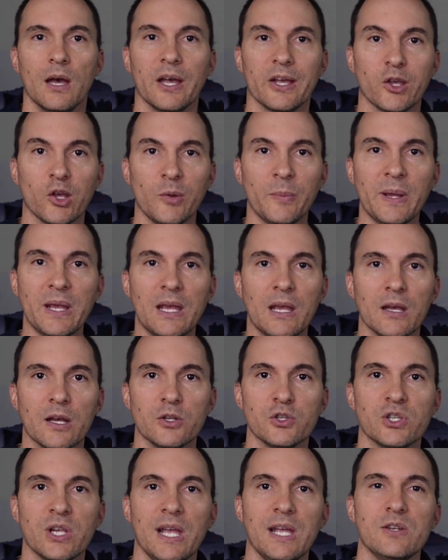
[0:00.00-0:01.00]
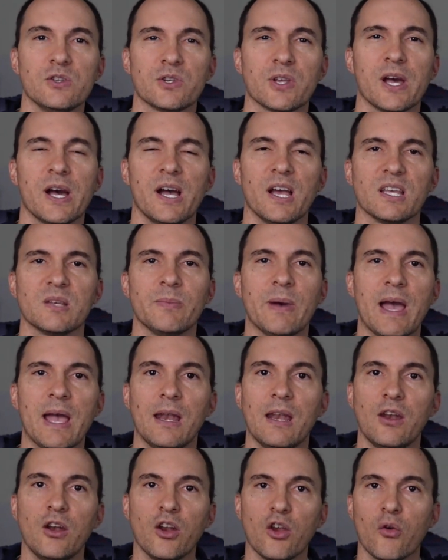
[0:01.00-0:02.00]
That could be a change caused by
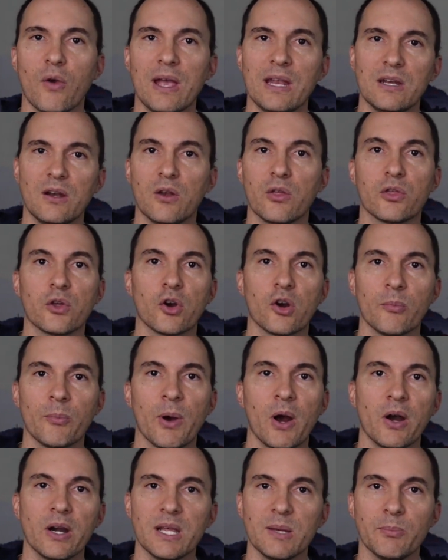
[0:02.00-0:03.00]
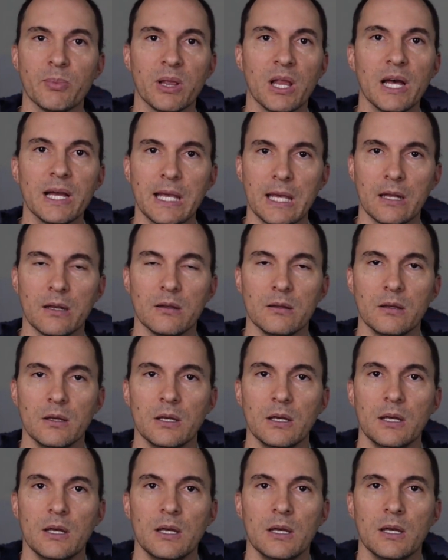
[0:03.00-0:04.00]
an integrated third-party plugin.
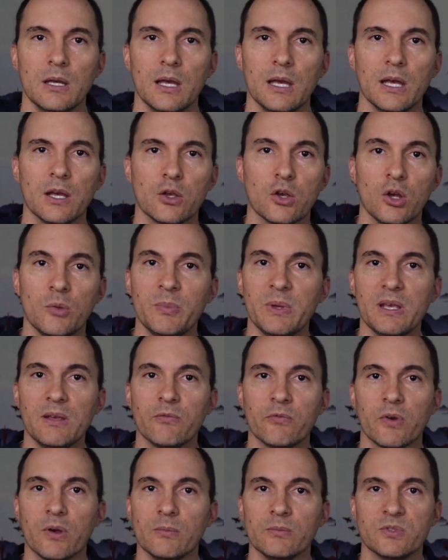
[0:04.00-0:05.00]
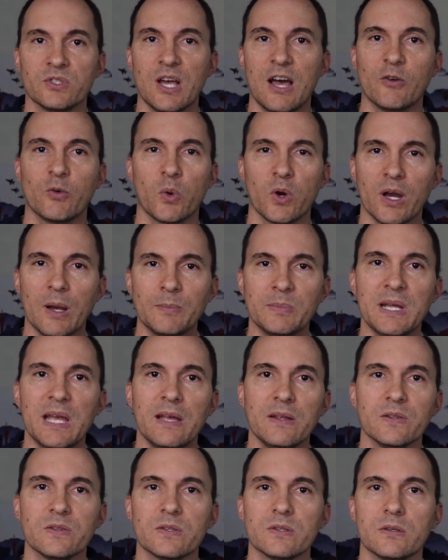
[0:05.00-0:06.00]
That could be from software
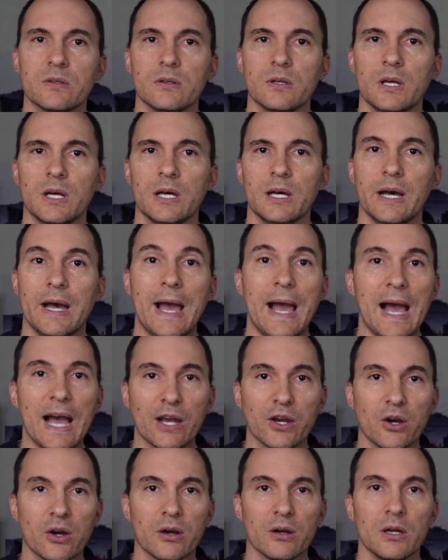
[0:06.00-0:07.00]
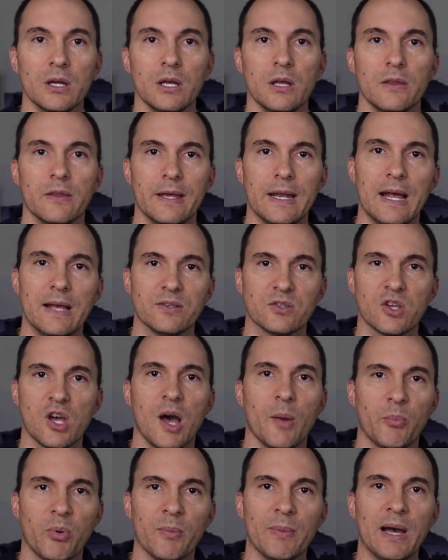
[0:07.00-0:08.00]
updates, a hacker that has
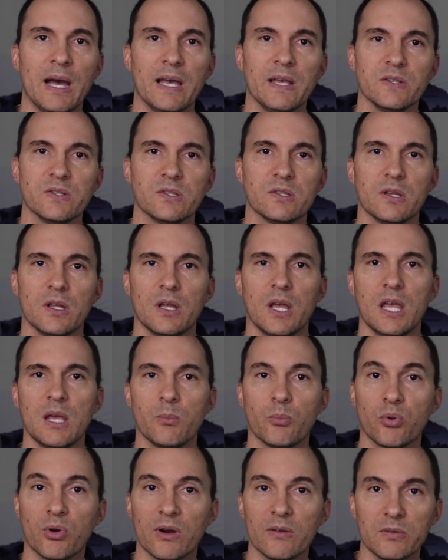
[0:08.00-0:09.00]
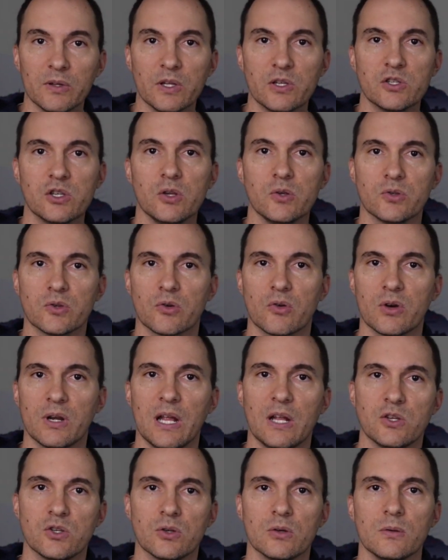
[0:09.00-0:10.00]
compromised a privileged user
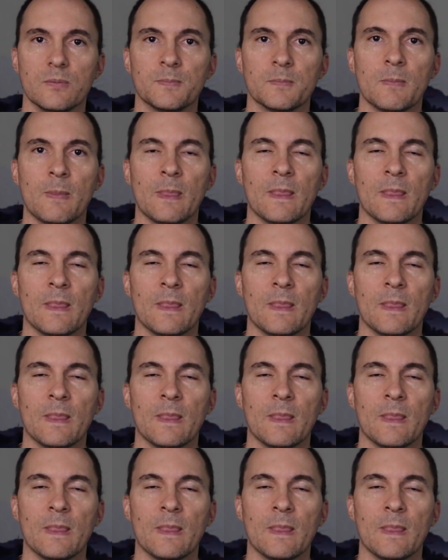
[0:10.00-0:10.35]
credential.